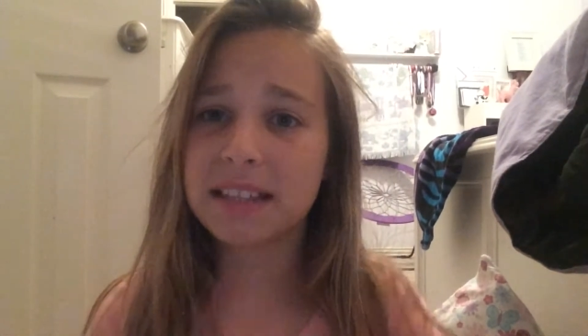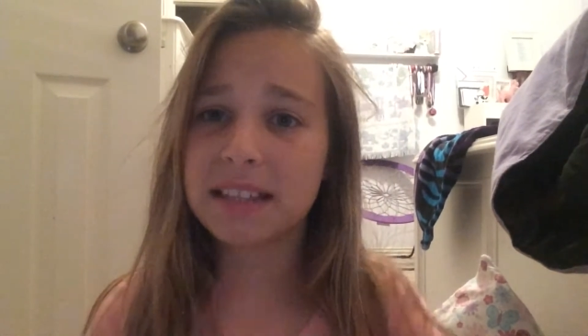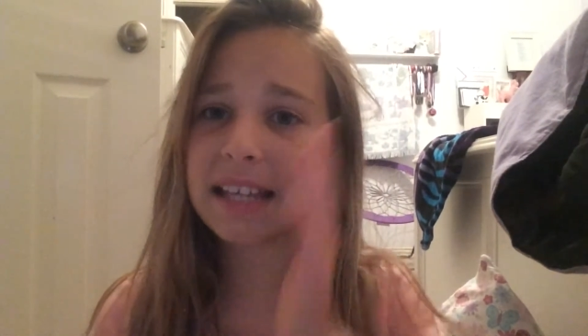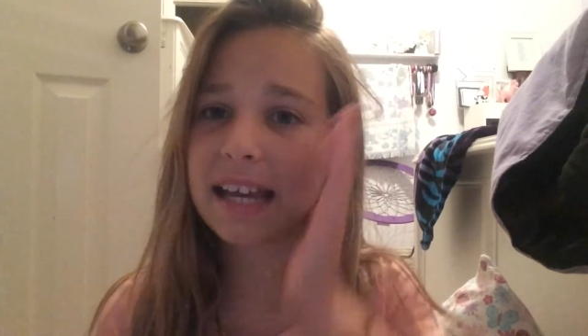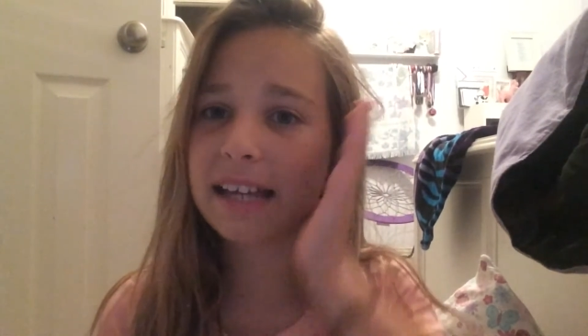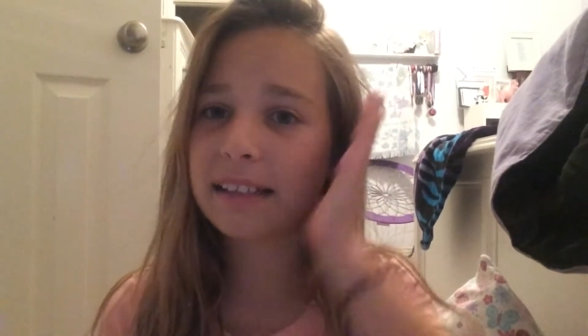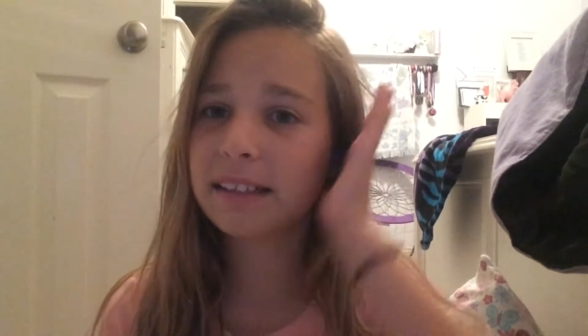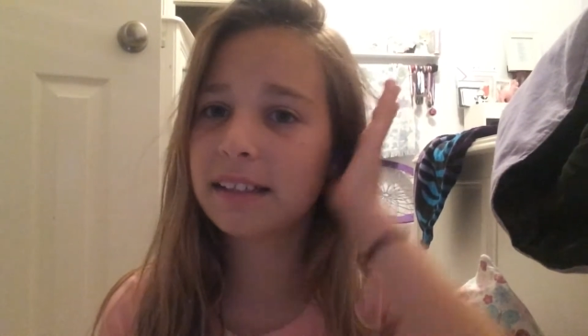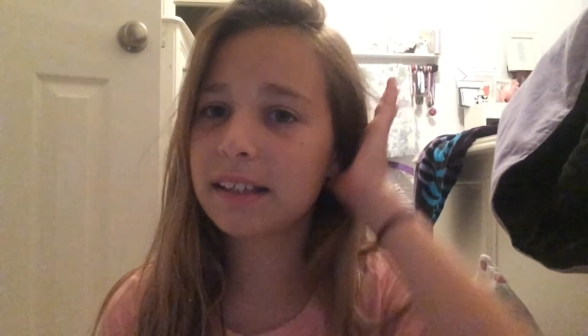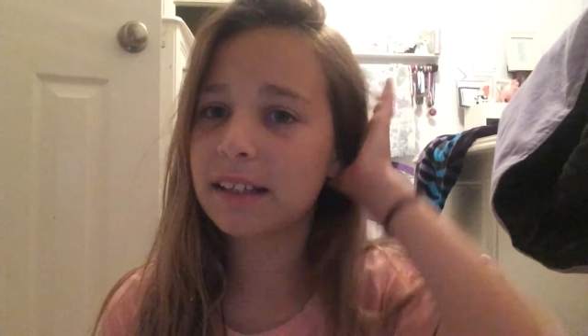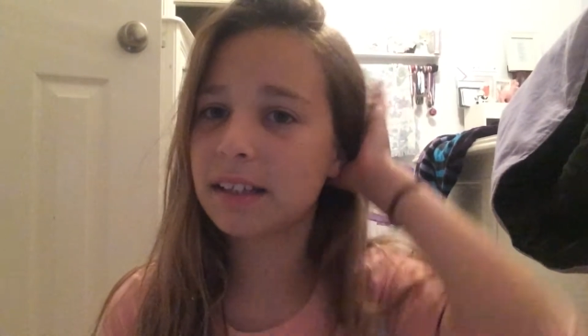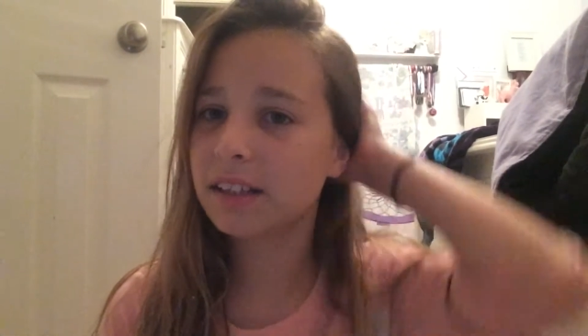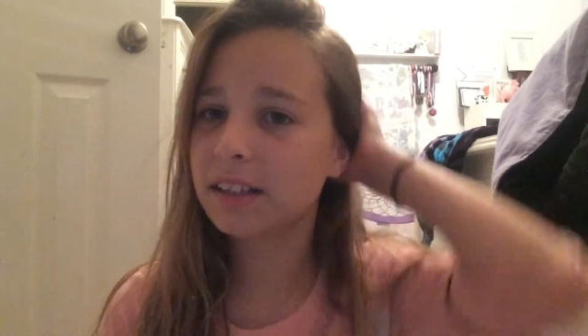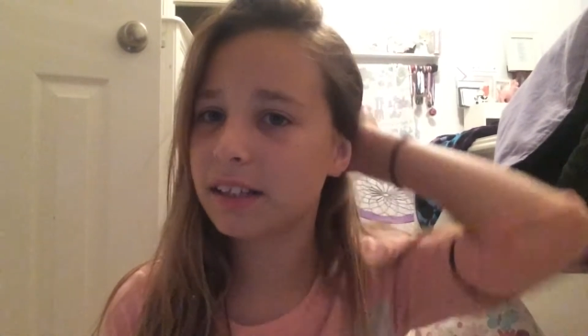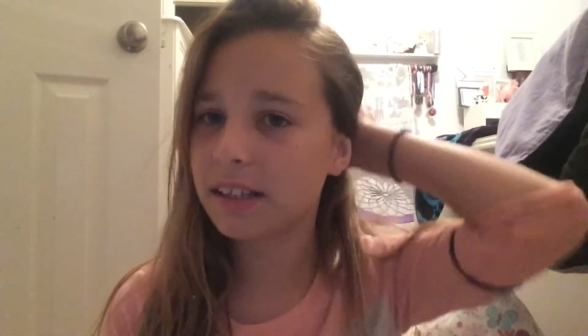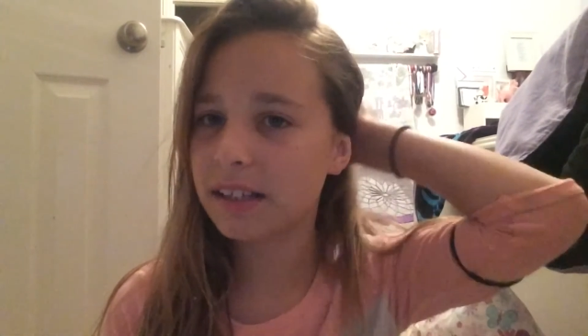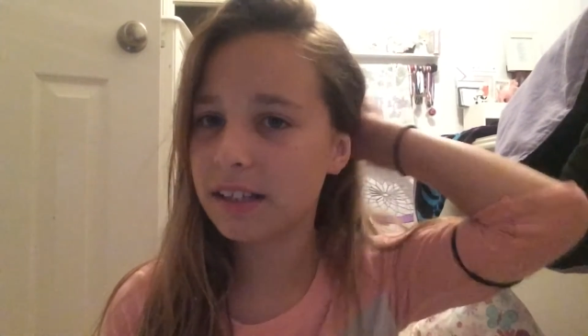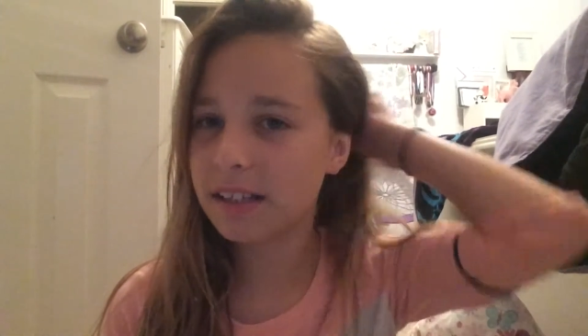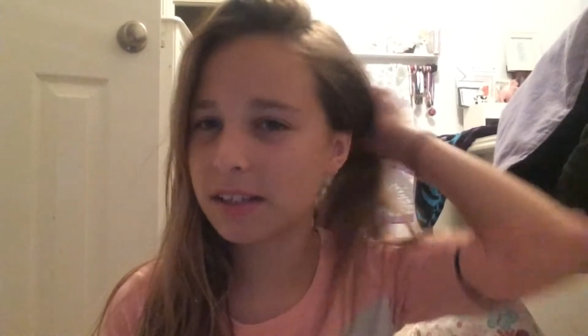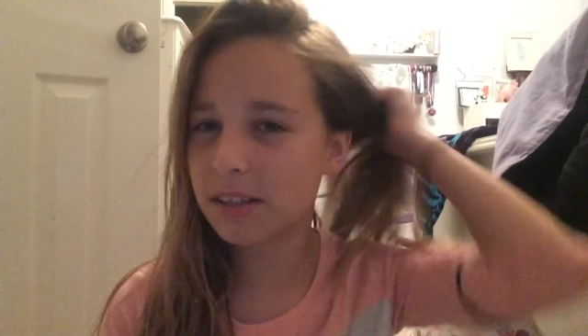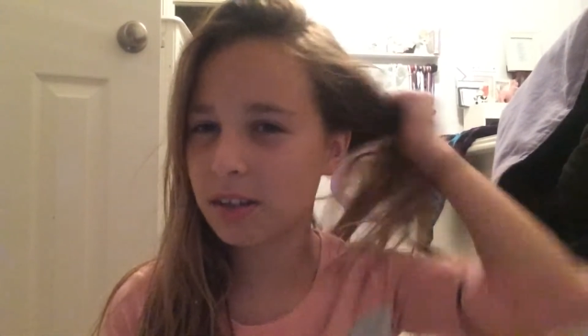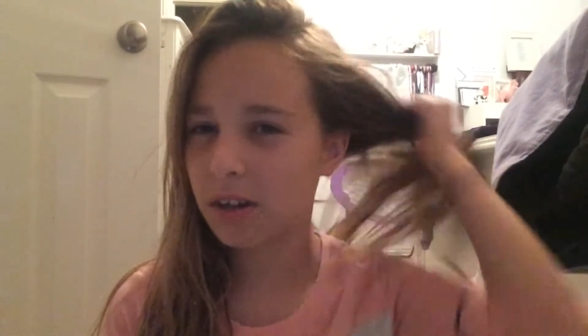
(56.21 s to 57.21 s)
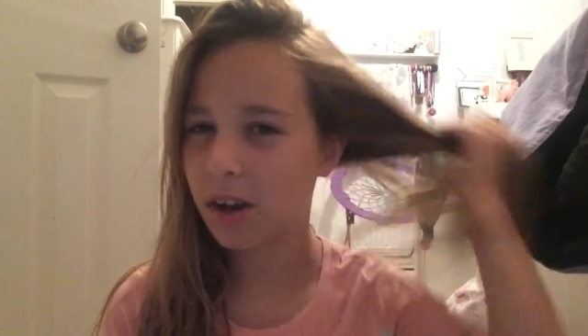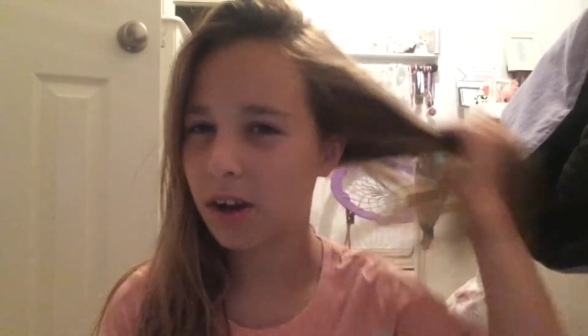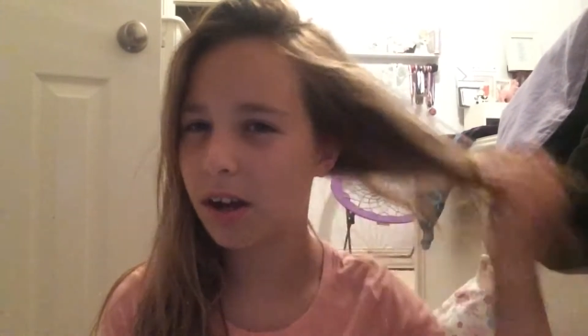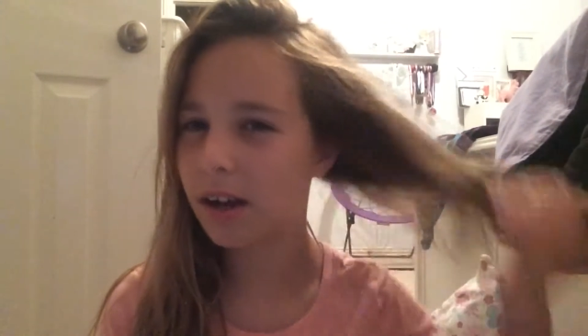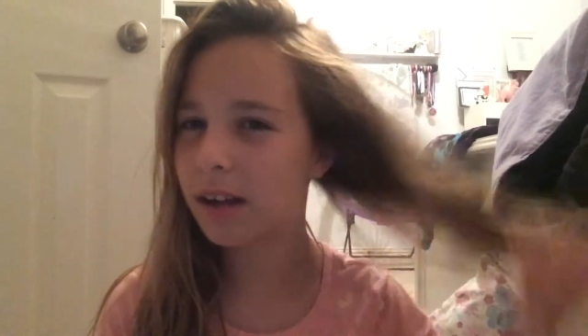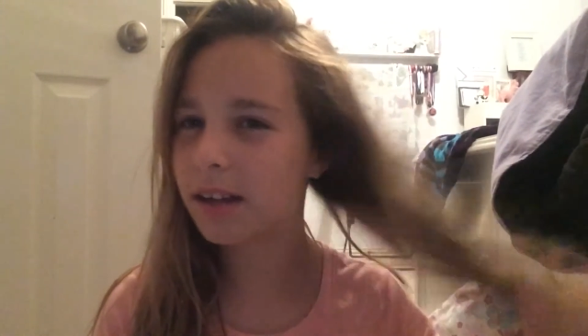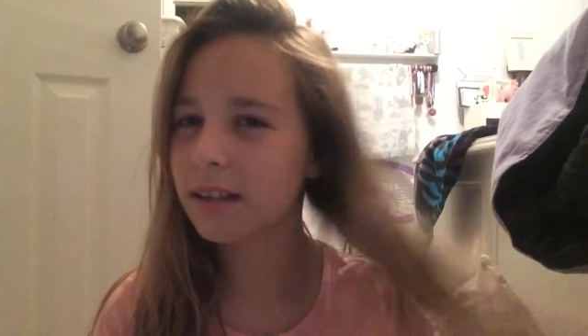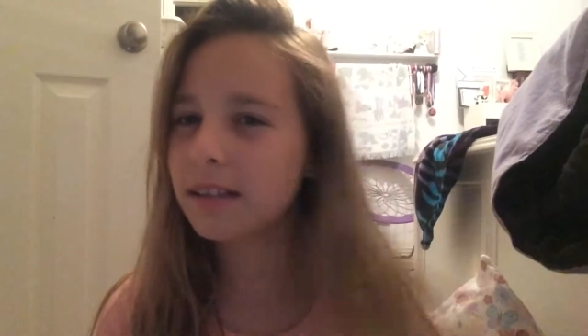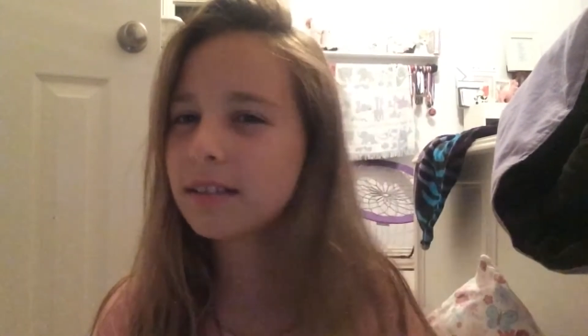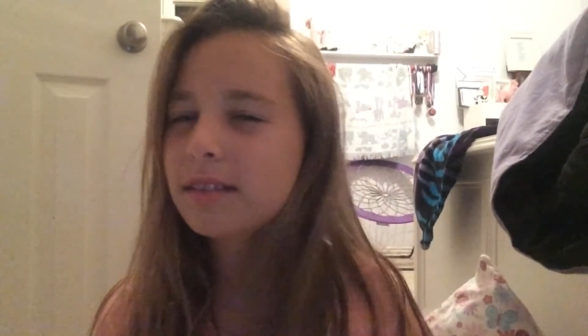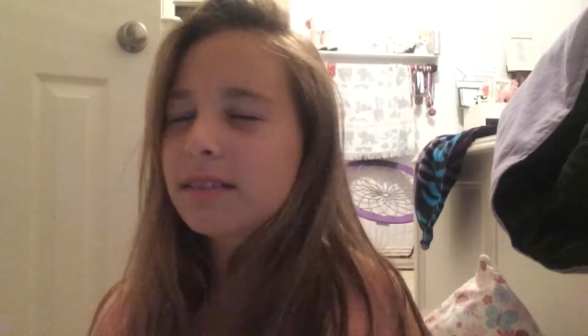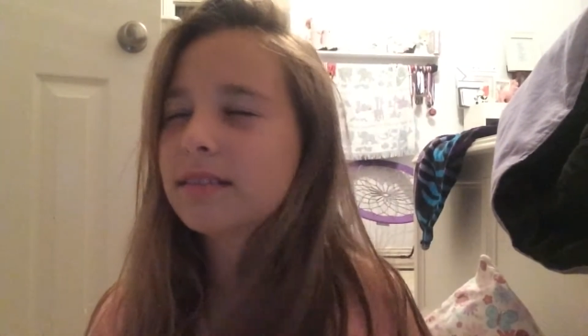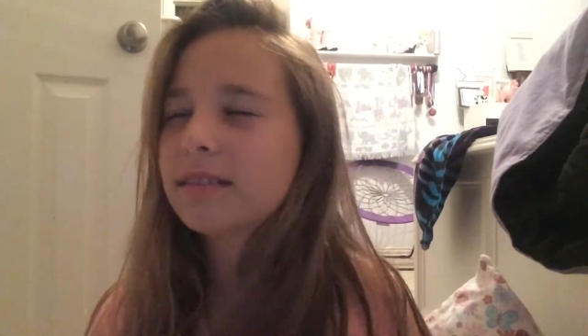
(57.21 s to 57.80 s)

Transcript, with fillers: Technically not